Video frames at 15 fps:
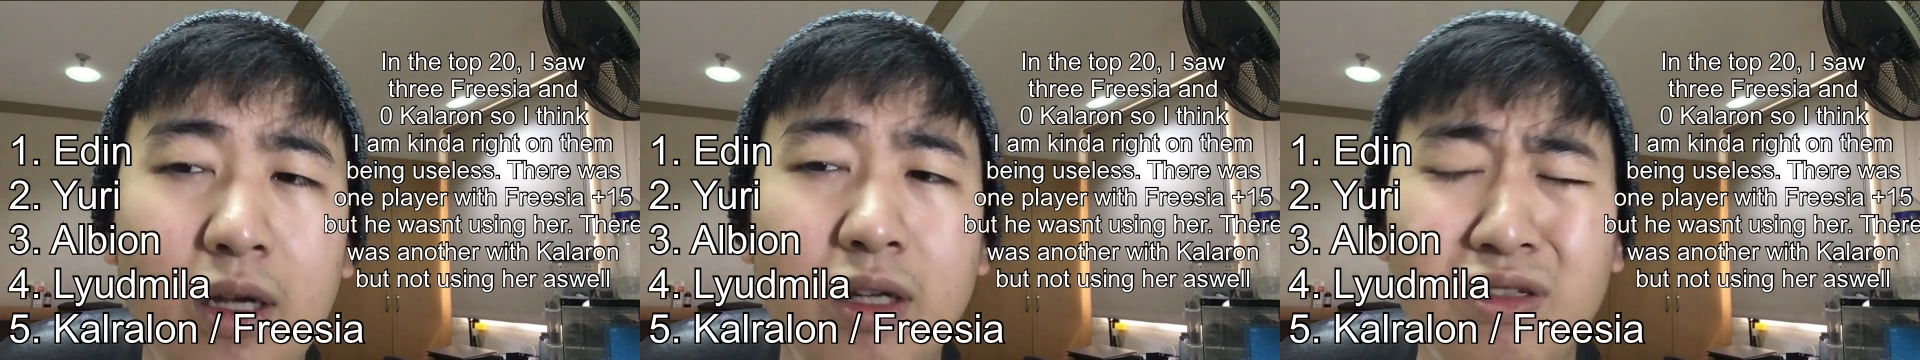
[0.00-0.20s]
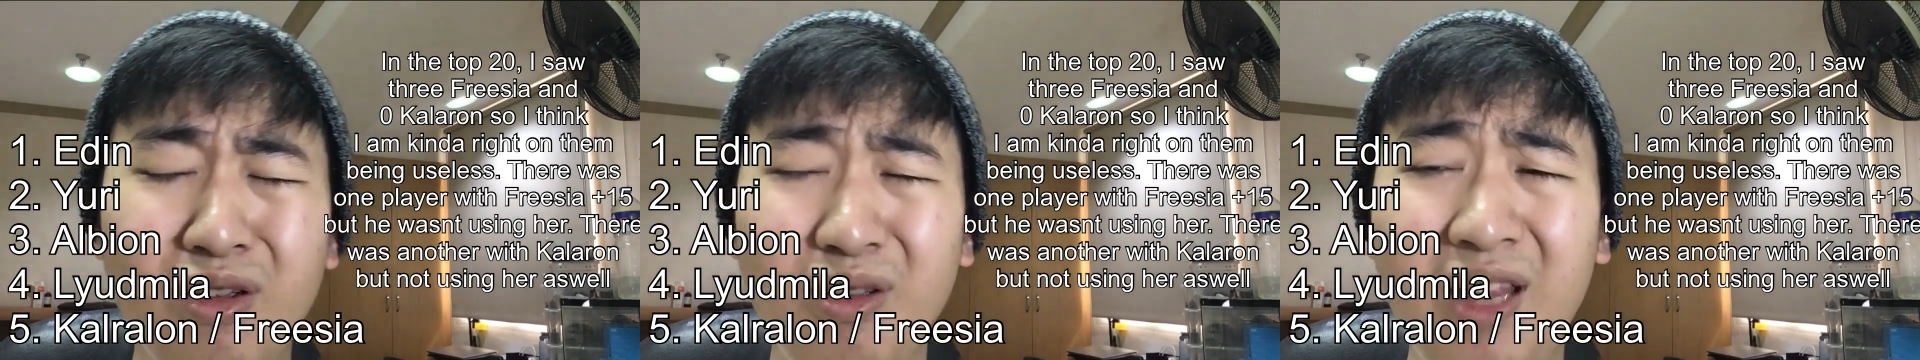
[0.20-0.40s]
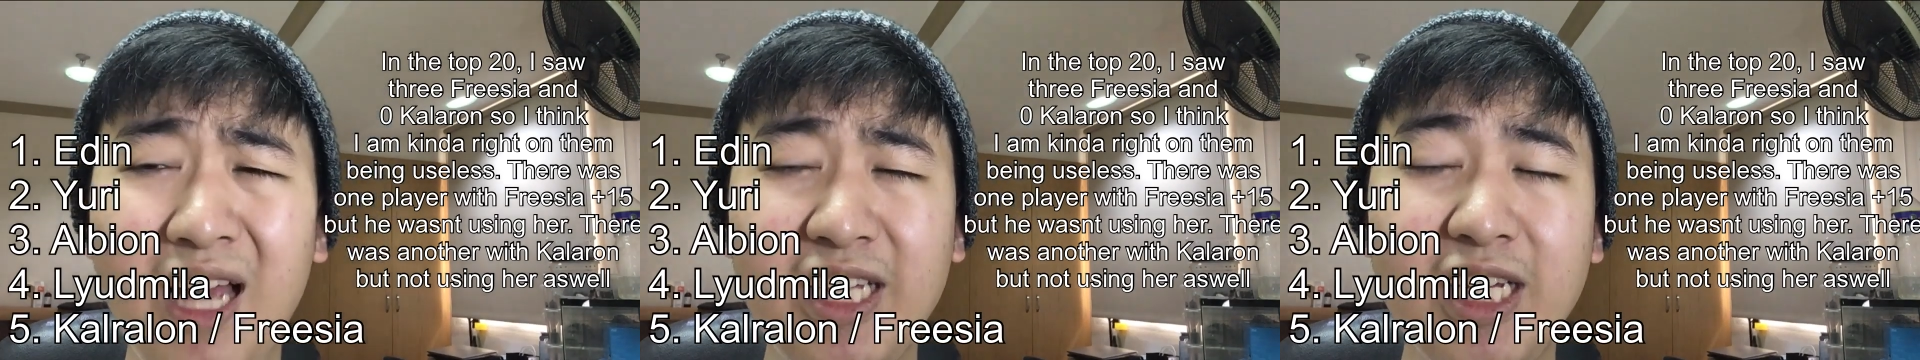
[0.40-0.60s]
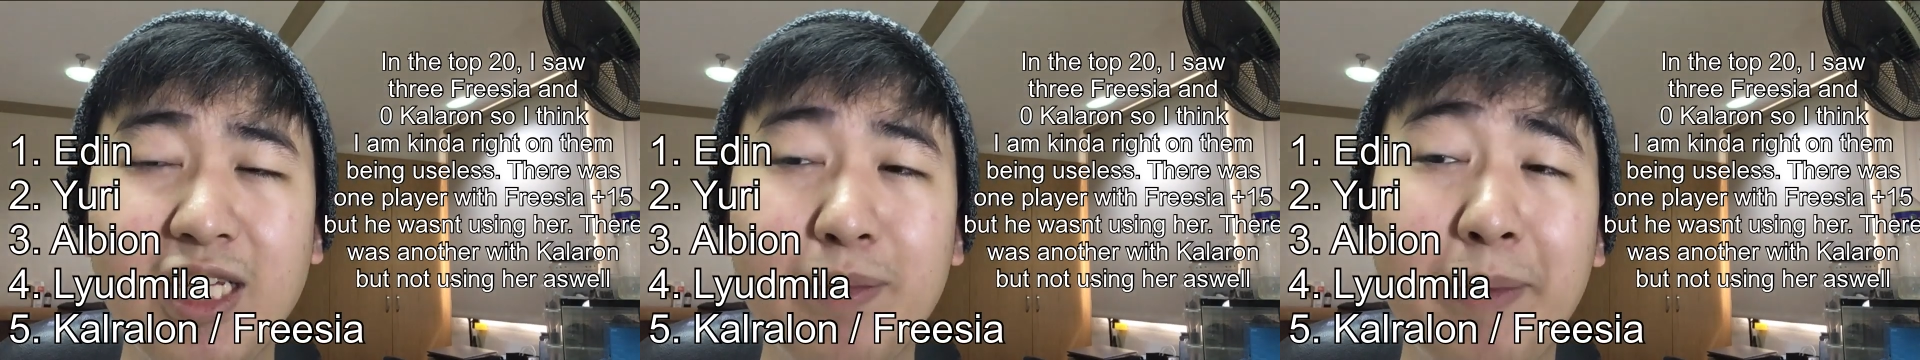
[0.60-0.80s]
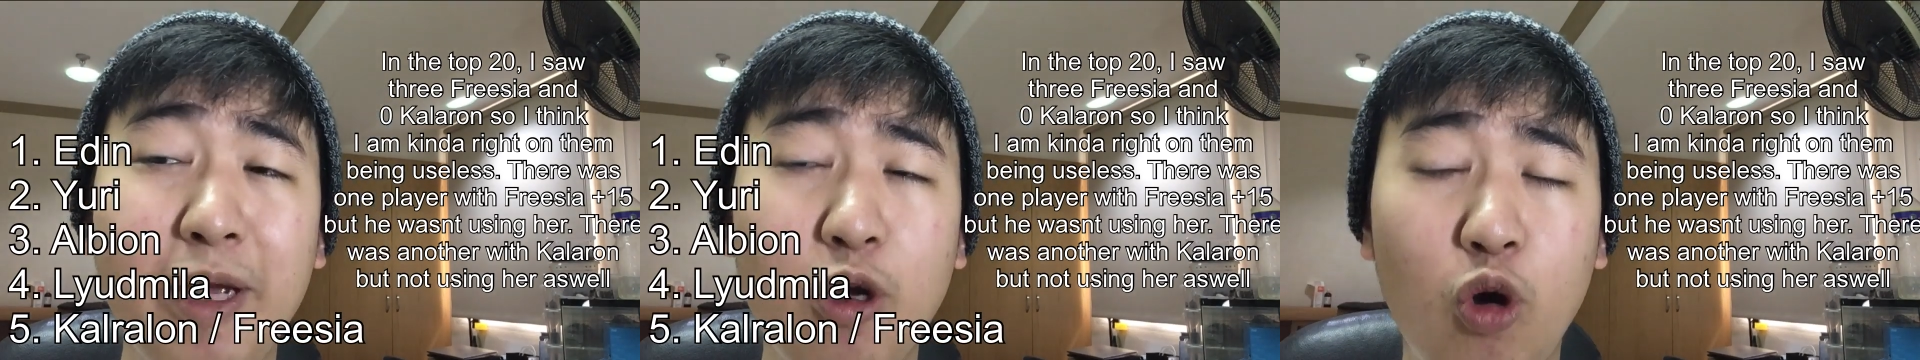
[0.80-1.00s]
So that's
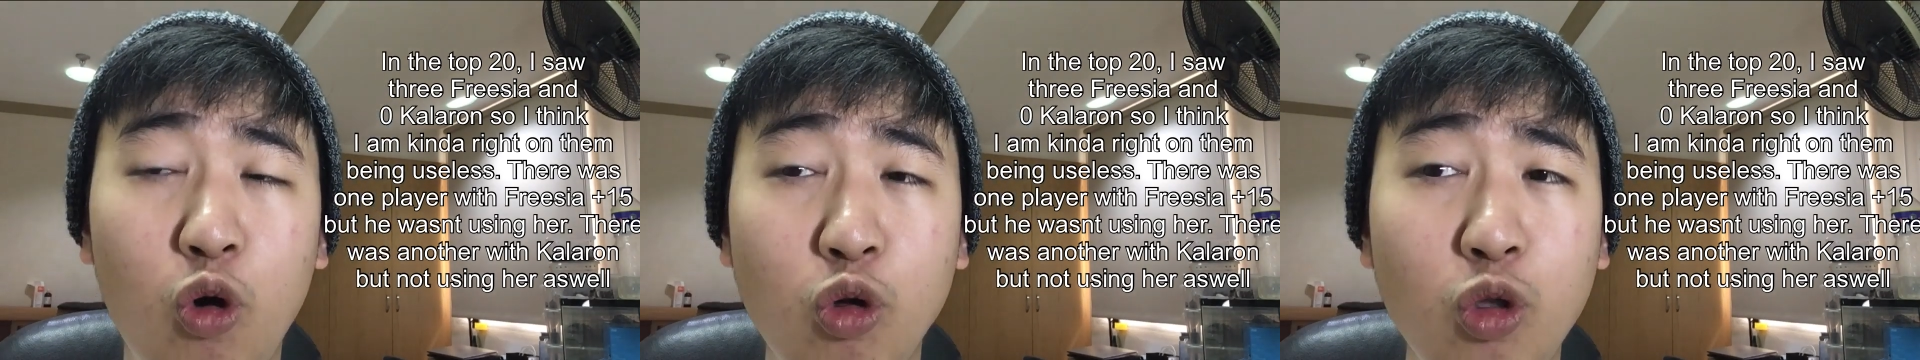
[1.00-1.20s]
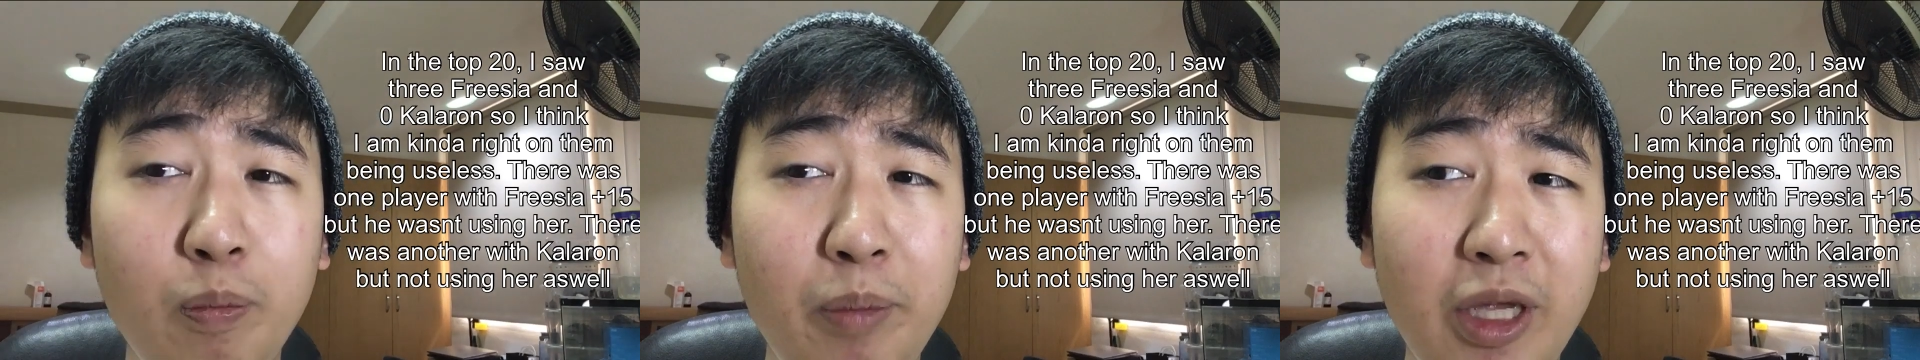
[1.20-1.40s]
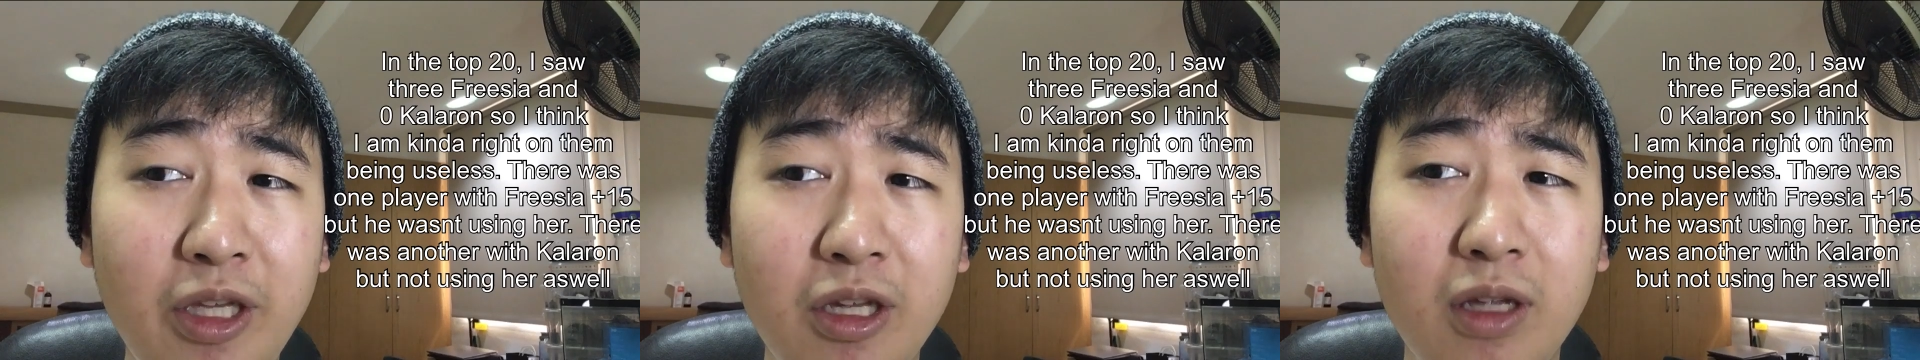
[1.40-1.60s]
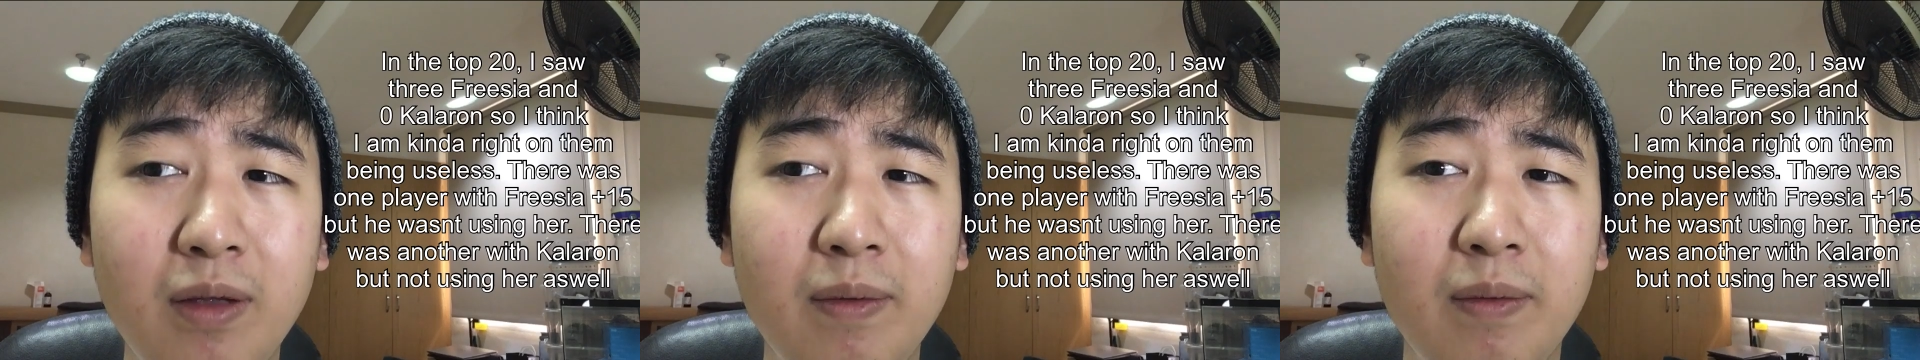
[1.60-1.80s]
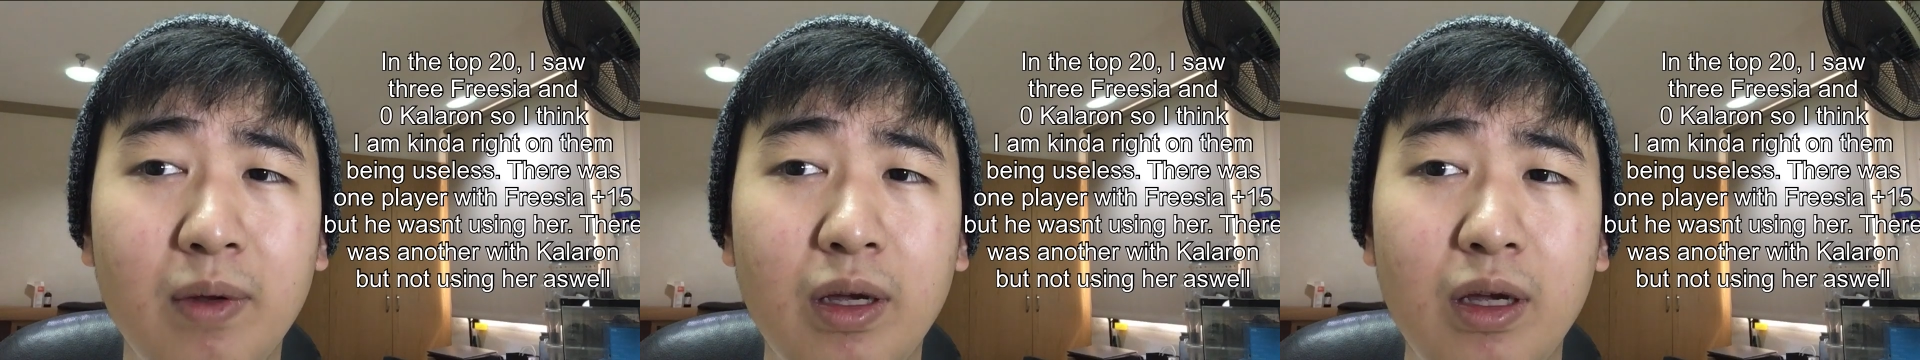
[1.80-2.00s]
just my own opinion.